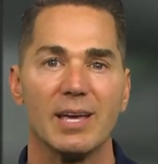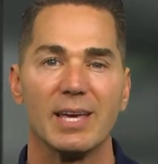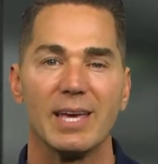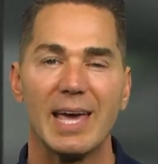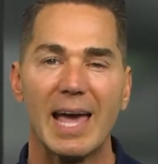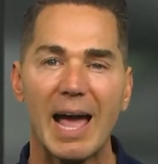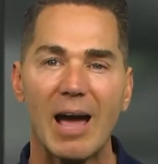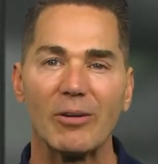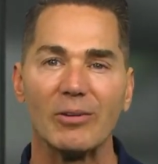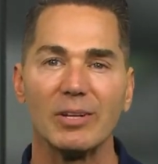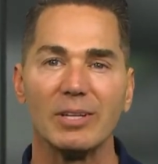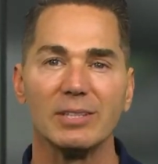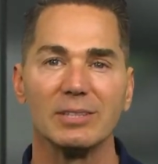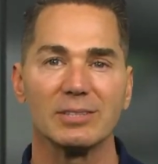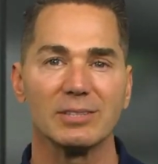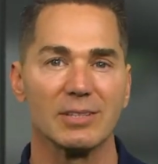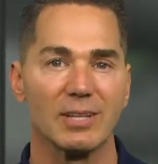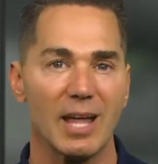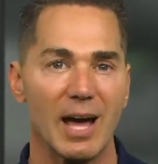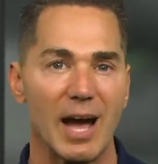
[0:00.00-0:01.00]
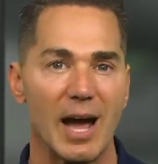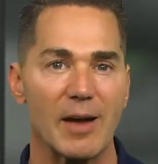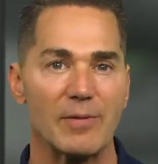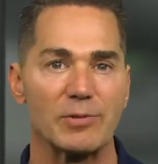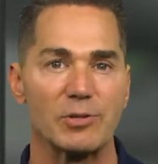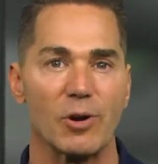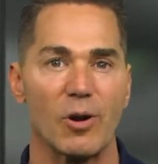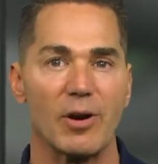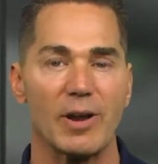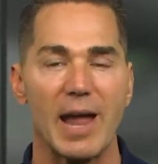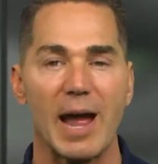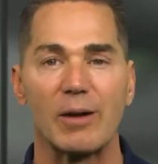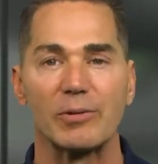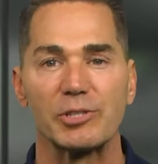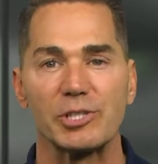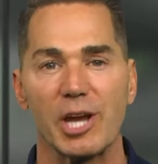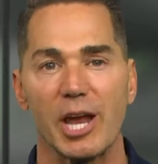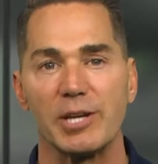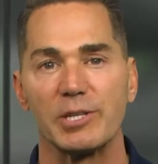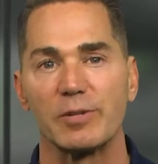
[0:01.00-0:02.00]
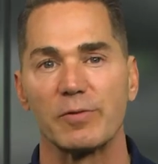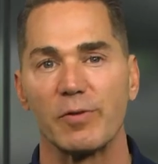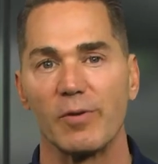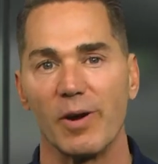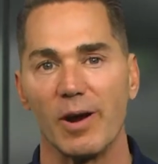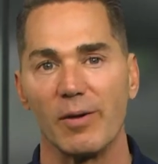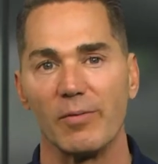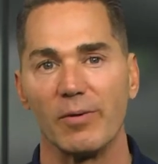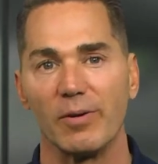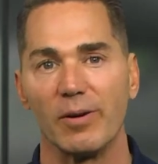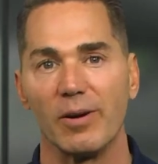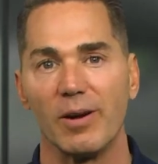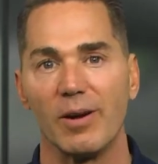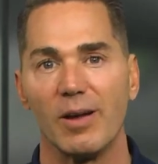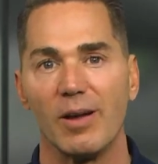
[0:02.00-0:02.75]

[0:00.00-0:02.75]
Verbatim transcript: Countless lives are now changed forever.